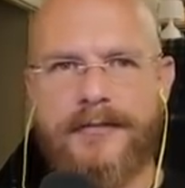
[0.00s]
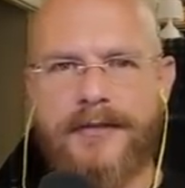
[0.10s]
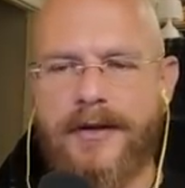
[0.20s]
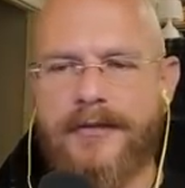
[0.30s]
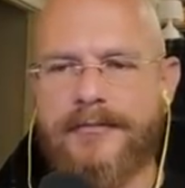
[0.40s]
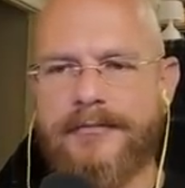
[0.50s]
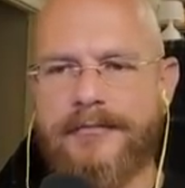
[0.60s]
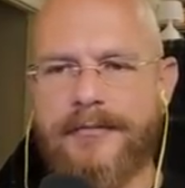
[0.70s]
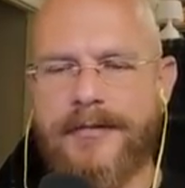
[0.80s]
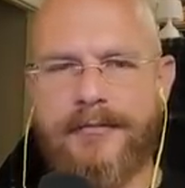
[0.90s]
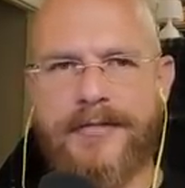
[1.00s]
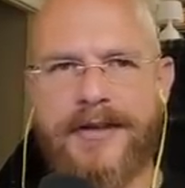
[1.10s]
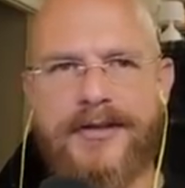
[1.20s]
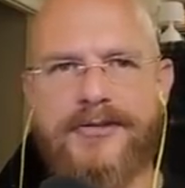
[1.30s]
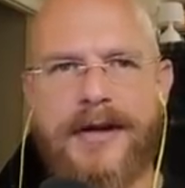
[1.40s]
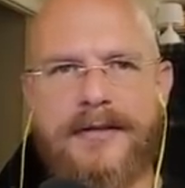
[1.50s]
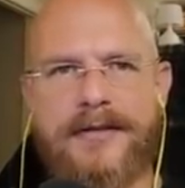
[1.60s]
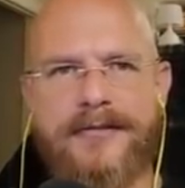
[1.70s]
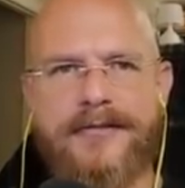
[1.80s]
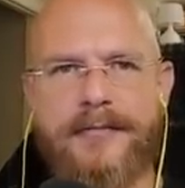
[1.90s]
you know, the
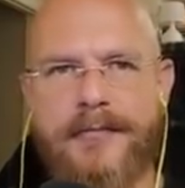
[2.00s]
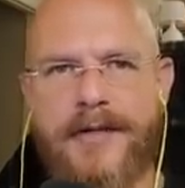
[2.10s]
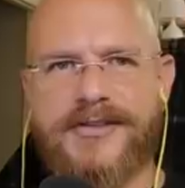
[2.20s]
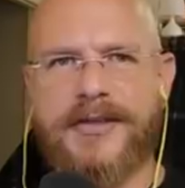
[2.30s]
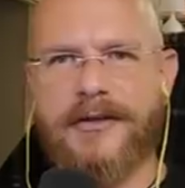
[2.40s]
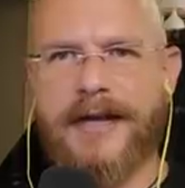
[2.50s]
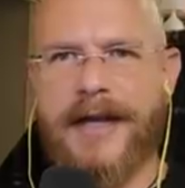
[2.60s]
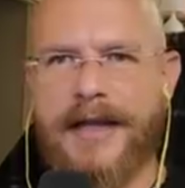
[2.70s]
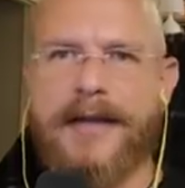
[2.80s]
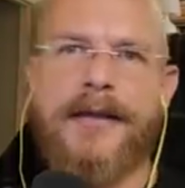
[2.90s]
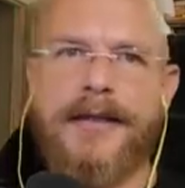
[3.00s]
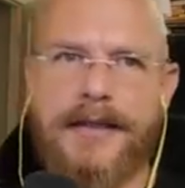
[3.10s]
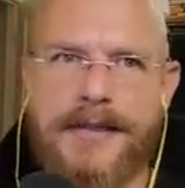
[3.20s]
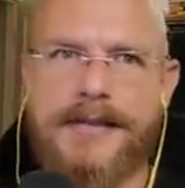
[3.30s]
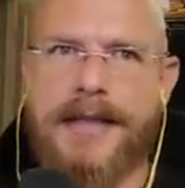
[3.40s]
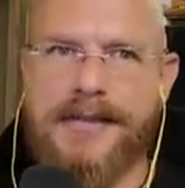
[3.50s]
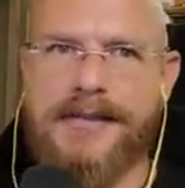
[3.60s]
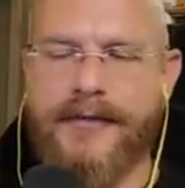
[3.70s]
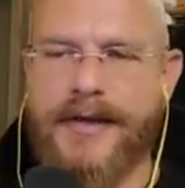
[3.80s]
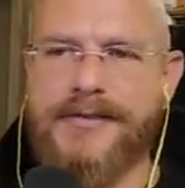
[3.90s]
attractive muscular guy, in this case
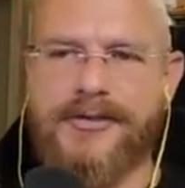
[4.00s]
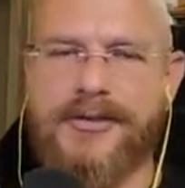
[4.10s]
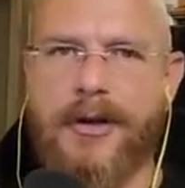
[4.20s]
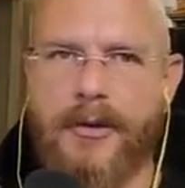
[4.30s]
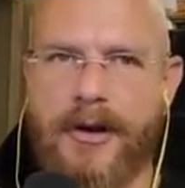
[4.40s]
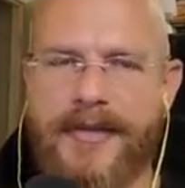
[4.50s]
Sylvester Stallone.